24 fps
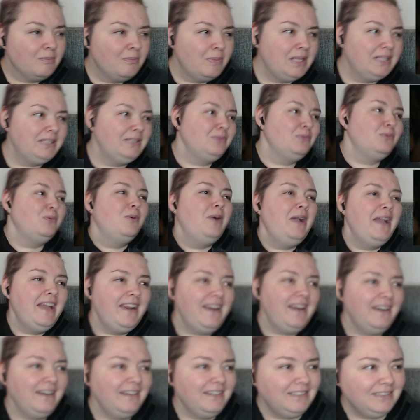But
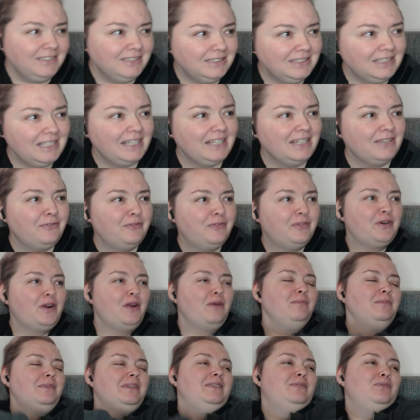where, like,
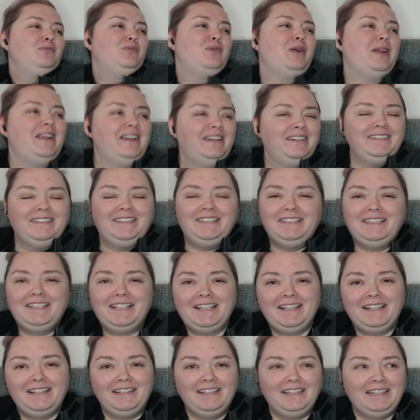from where did
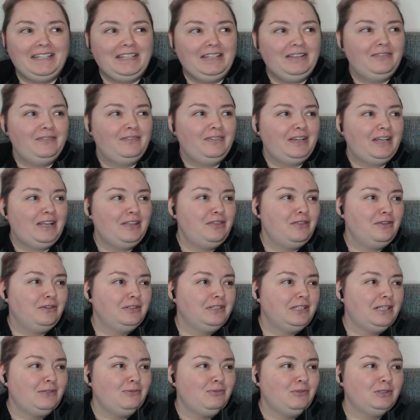they leave? I thought
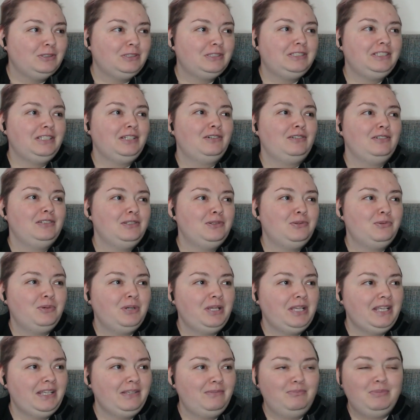that was the only
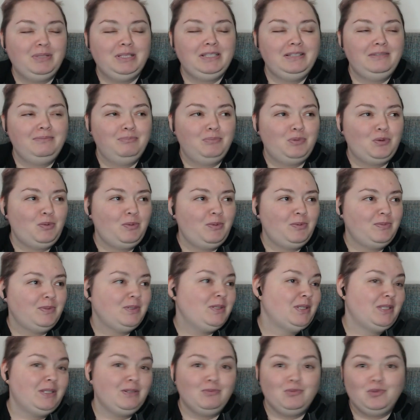way, but probably
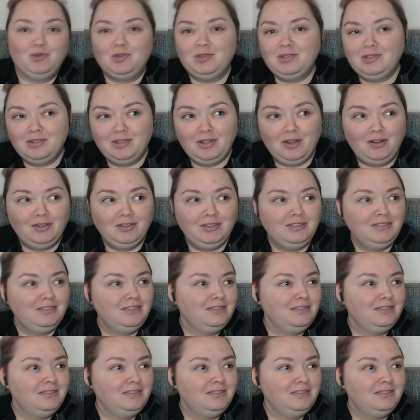it was not.